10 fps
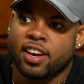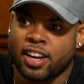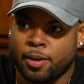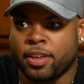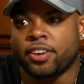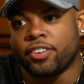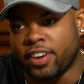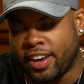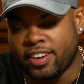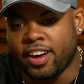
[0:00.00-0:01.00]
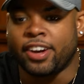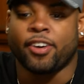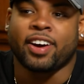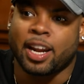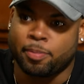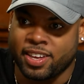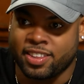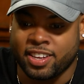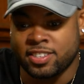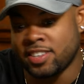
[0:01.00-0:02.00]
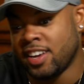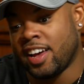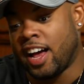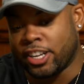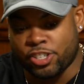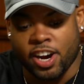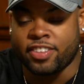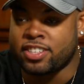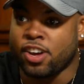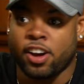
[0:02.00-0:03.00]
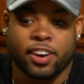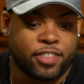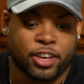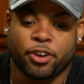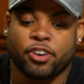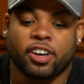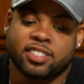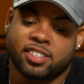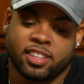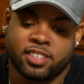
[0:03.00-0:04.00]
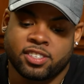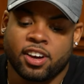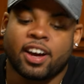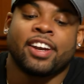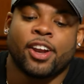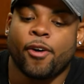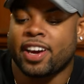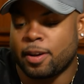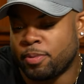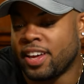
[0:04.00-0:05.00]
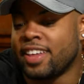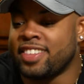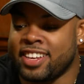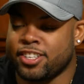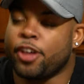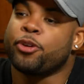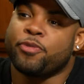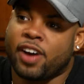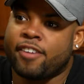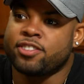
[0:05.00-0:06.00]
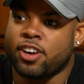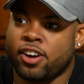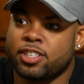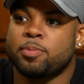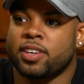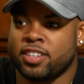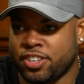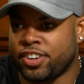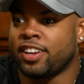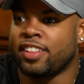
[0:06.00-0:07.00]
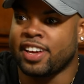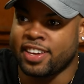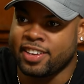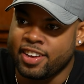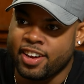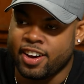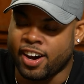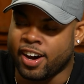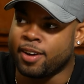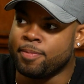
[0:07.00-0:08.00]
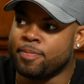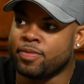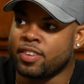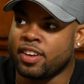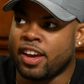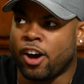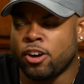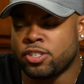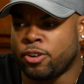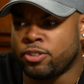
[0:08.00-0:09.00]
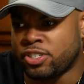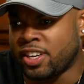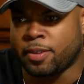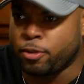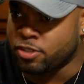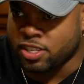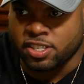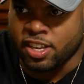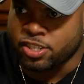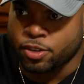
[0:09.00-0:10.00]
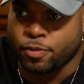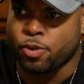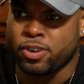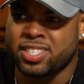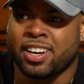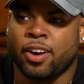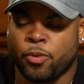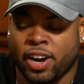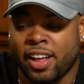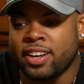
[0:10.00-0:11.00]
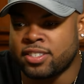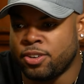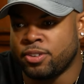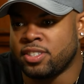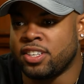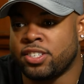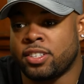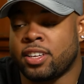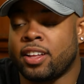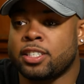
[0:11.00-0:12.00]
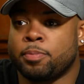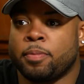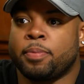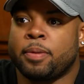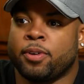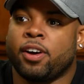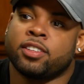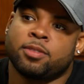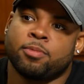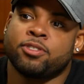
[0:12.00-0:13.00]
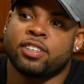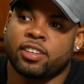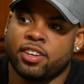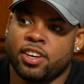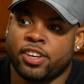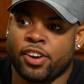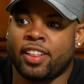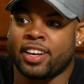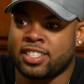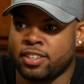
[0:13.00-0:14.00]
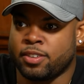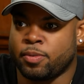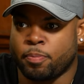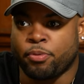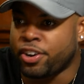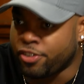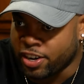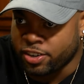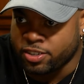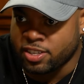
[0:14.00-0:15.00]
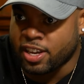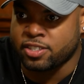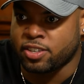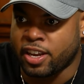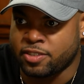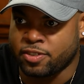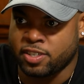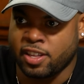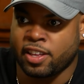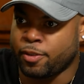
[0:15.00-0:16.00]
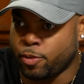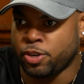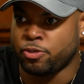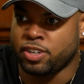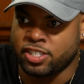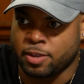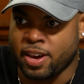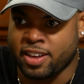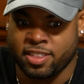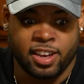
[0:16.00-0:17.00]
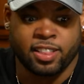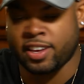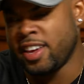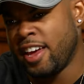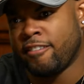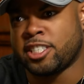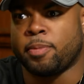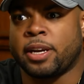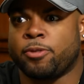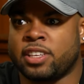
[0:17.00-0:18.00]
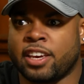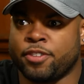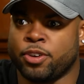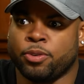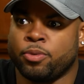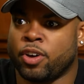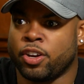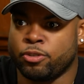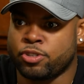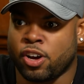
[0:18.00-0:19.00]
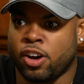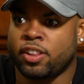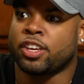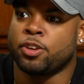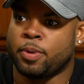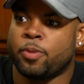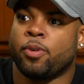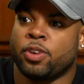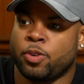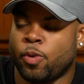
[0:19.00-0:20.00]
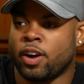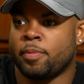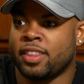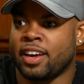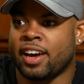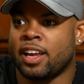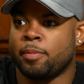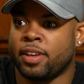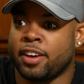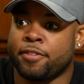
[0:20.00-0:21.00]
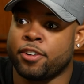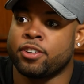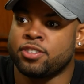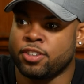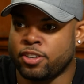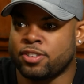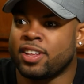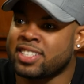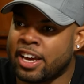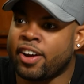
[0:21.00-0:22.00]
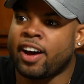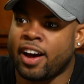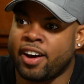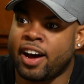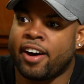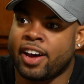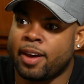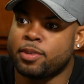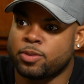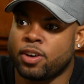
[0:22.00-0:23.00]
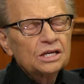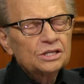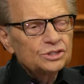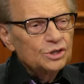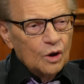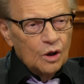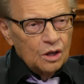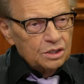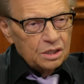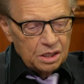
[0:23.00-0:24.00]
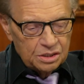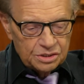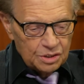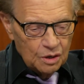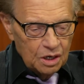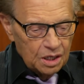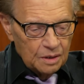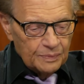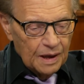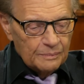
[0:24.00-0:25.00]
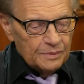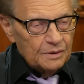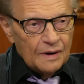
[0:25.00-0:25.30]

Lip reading: and I'll be like, okay, I know I gotta play this. I'll try this song. If they go crazy to this song, I know I can play these other five songs because they're gonna like it. Also, and just like music selection, of course, and what I like to do as a DJ is I like to put people onto music. You know, I like to break records, as for say, like when you were DJing back in the day, like somebody would give you a new song, like you'd want to be that guy to play it first, you know? So that's kind of how I am as Is it all hip hop and